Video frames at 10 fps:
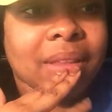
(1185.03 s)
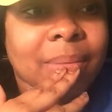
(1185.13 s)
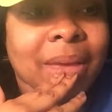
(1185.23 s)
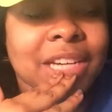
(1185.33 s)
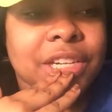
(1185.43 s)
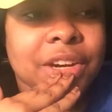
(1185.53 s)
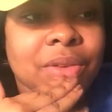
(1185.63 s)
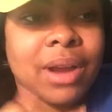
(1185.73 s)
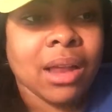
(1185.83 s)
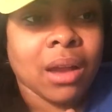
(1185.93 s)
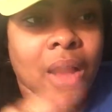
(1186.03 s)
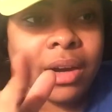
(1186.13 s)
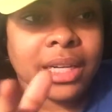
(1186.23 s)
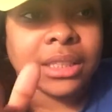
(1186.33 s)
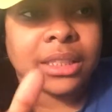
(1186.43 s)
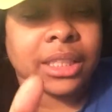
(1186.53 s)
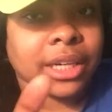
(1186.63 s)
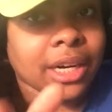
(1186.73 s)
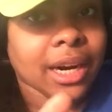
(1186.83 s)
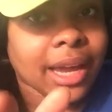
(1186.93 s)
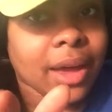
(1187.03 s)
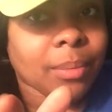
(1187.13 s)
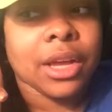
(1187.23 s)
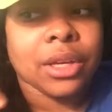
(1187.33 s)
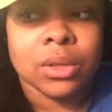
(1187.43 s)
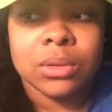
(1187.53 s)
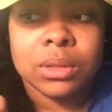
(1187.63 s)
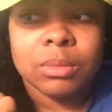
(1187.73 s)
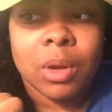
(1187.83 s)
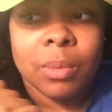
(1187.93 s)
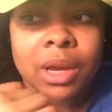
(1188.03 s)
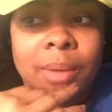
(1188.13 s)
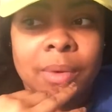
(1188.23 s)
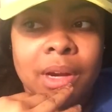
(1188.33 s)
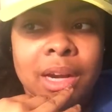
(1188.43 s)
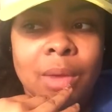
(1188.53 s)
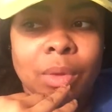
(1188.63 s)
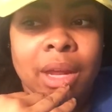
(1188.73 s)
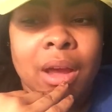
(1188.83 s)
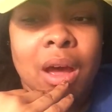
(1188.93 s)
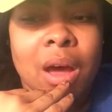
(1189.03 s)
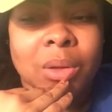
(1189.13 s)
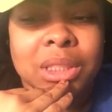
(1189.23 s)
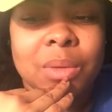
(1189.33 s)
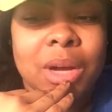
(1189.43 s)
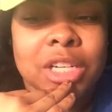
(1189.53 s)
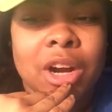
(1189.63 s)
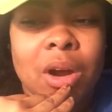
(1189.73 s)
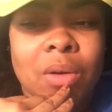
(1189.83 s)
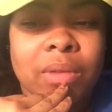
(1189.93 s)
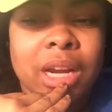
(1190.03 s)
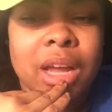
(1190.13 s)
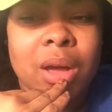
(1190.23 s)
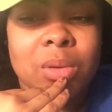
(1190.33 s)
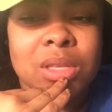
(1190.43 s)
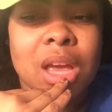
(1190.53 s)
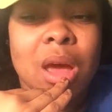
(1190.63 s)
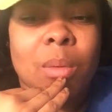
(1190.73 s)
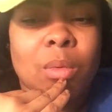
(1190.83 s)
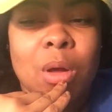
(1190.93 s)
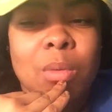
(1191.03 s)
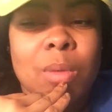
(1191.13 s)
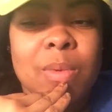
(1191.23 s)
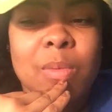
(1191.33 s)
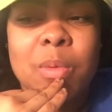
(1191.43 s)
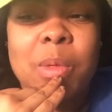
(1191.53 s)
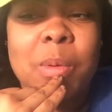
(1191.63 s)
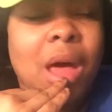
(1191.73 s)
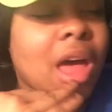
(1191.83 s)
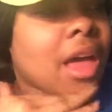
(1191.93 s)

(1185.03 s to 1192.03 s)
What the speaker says: Make sure you're not logged into your account. YouTube gonna pick up on it. They can be like, oh, she watching her own videos. Blah, blah, blah, blah, blah.